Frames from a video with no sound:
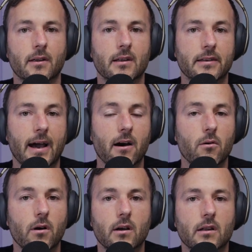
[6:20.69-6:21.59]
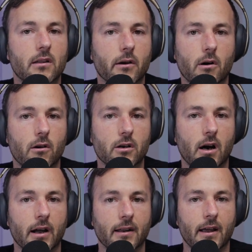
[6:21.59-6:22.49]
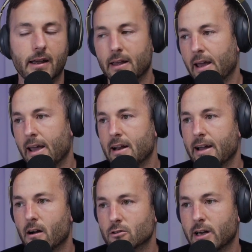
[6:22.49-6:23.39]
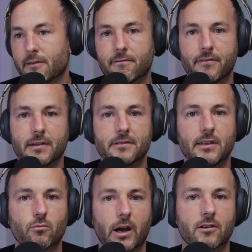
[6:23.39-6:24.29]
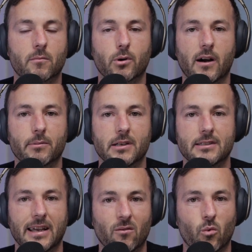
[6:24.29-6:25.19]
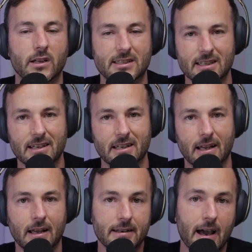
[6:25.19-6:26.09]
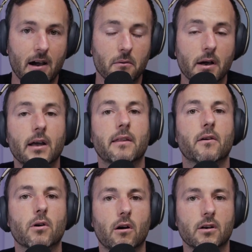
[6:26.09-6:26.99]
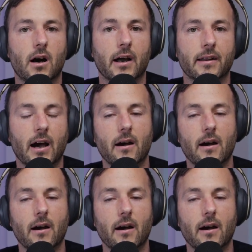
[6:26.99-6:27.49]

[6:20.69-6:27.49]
Now they're all gone. And I also had 50 rental properties in one city. Now they're all gone.